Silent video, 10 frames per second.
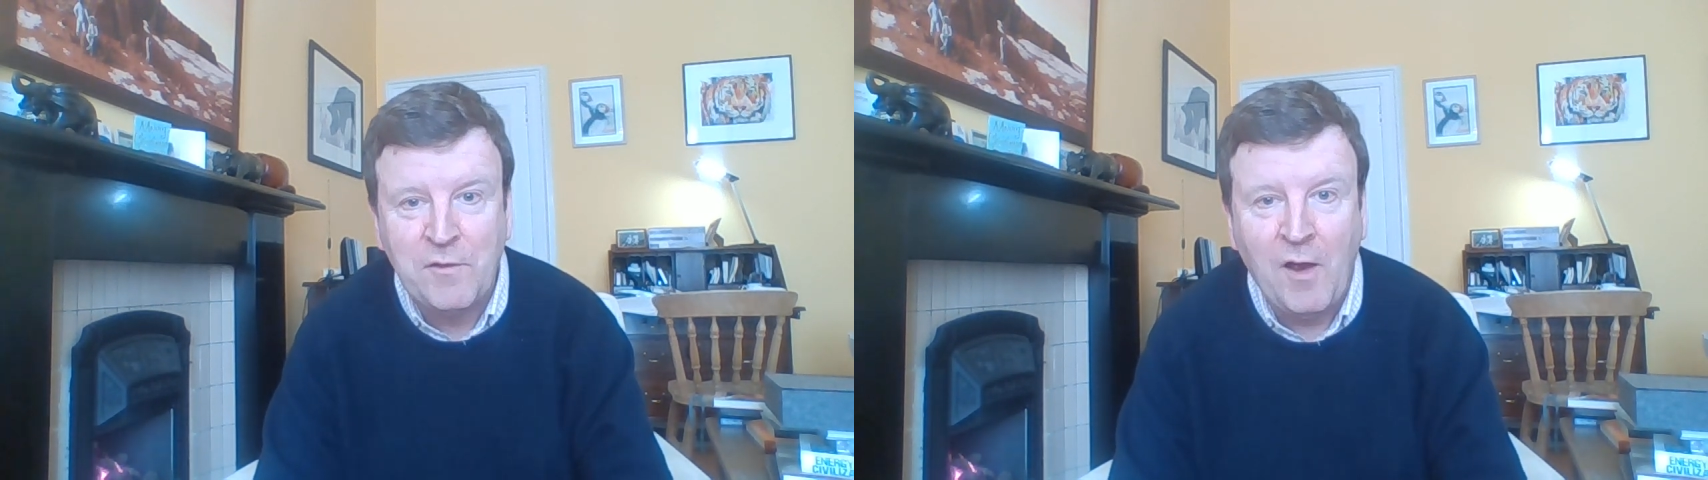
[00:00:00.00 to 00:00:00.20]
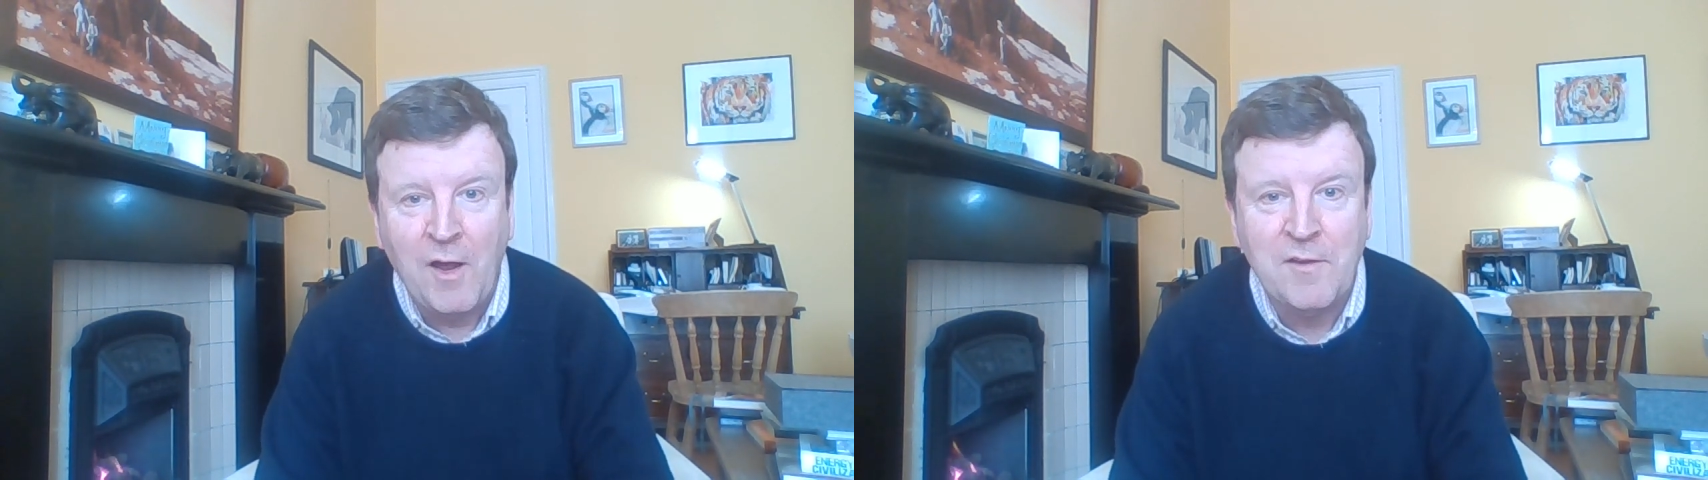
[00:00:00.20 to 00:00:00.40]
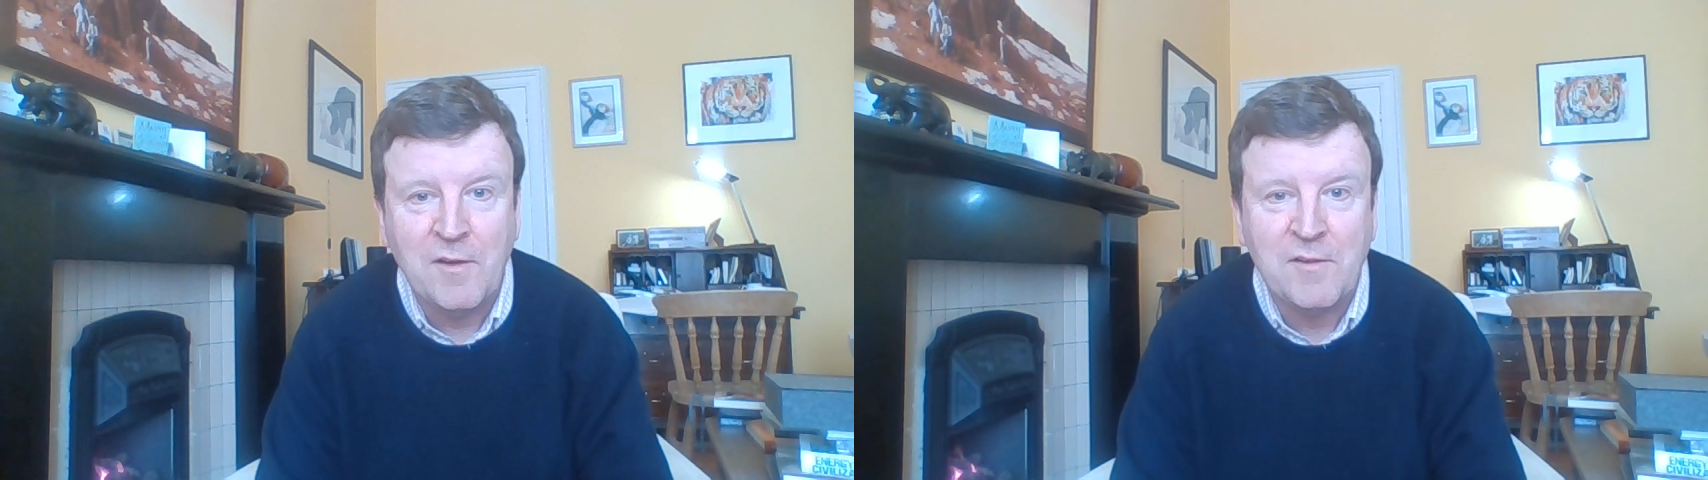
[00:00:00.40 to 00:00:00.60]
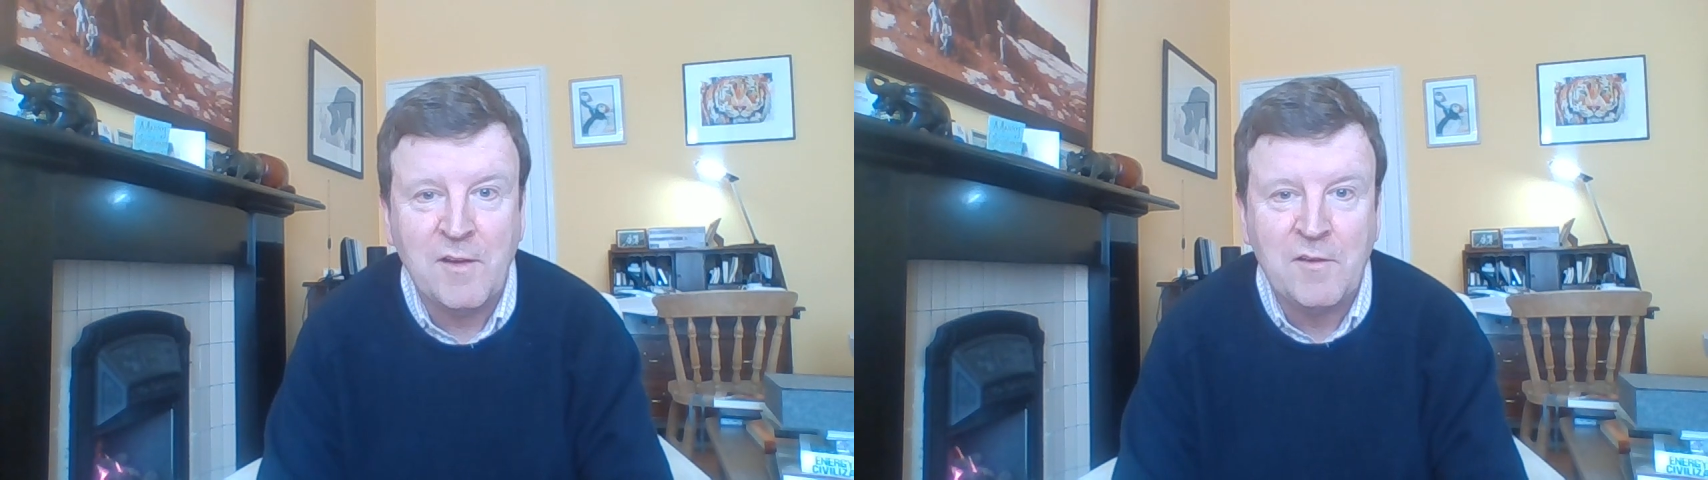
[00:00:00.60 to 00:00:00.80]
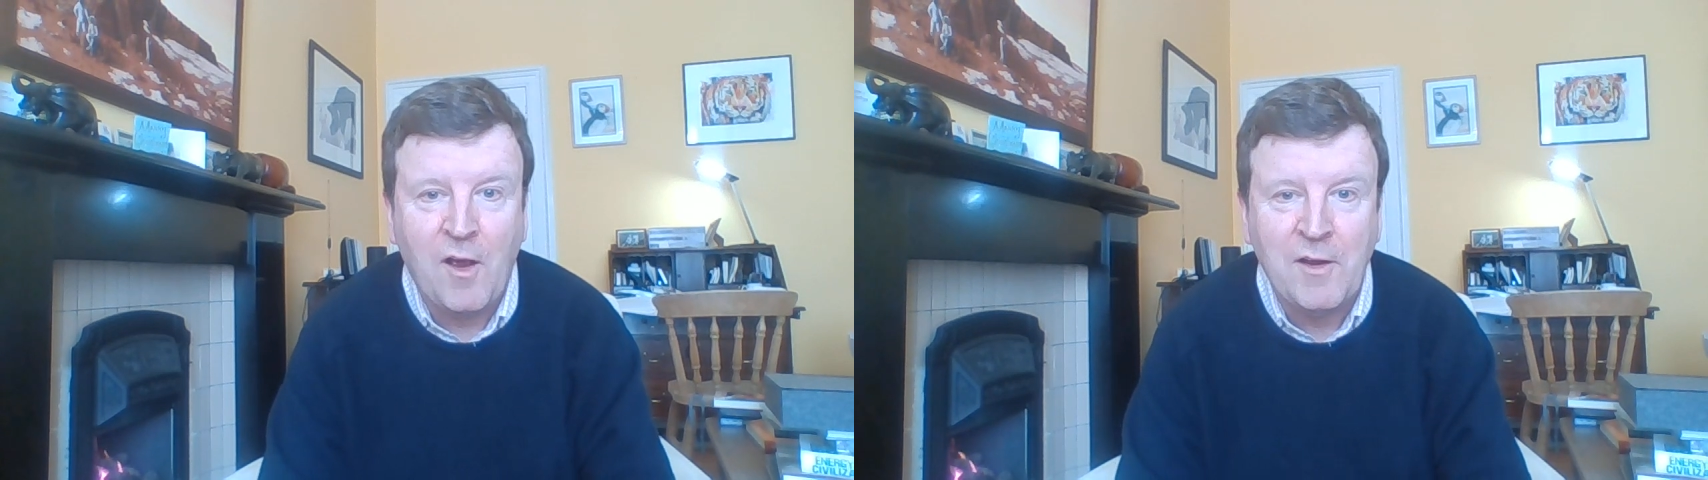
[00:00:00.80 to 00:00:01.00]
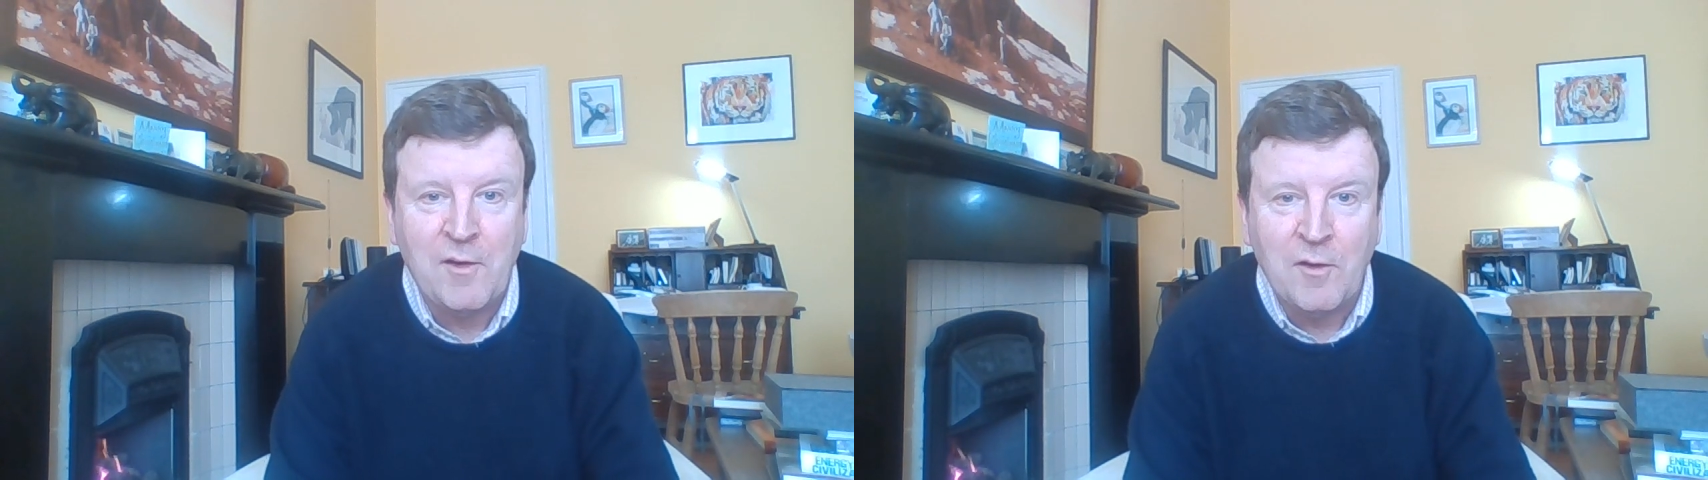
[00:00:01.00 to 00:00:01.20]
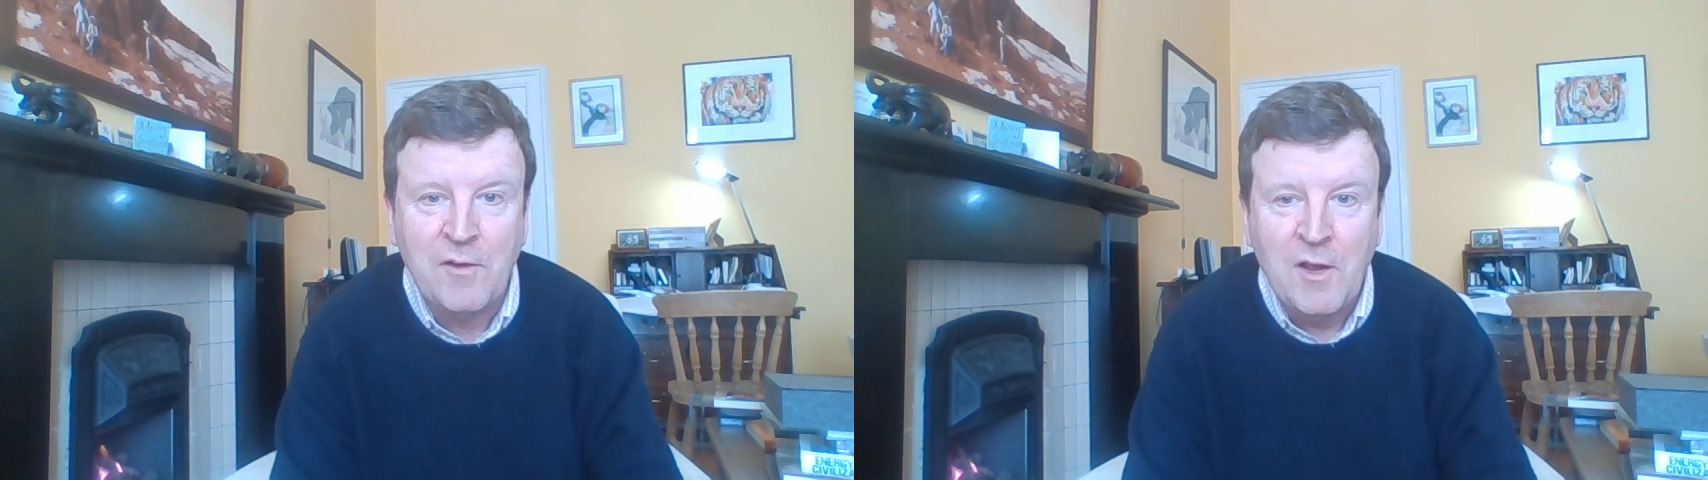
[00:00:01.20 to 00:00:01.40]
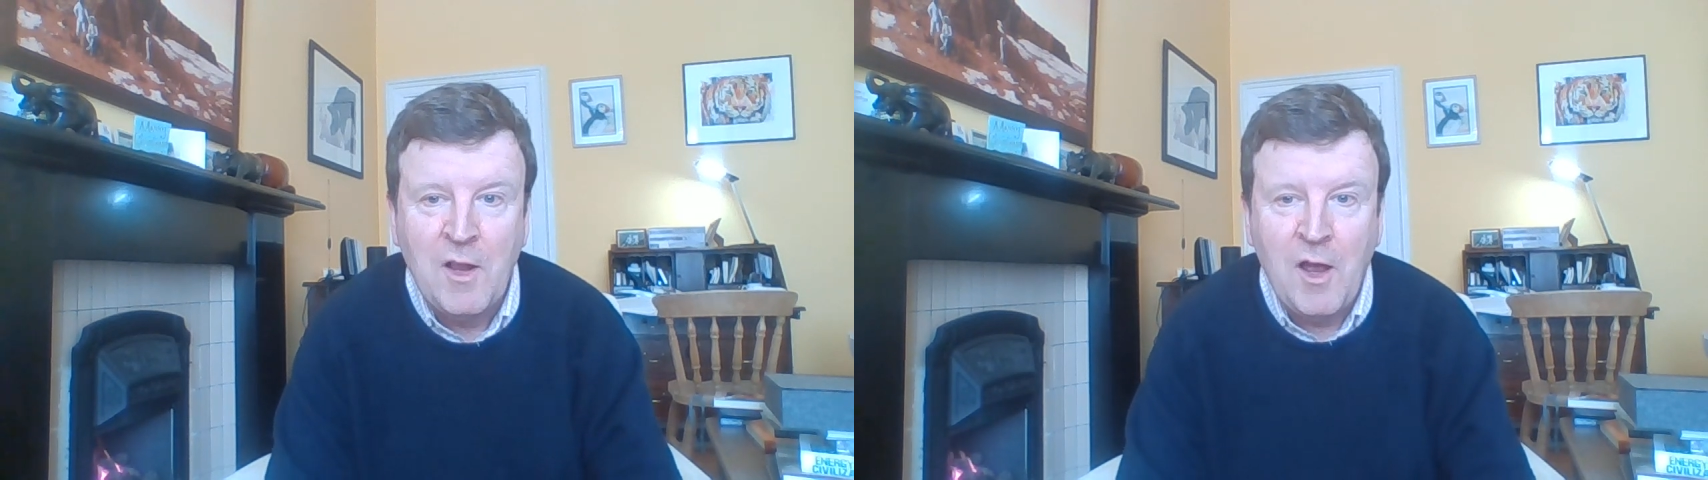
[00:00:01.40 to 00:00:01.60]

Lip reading: Scientist entitled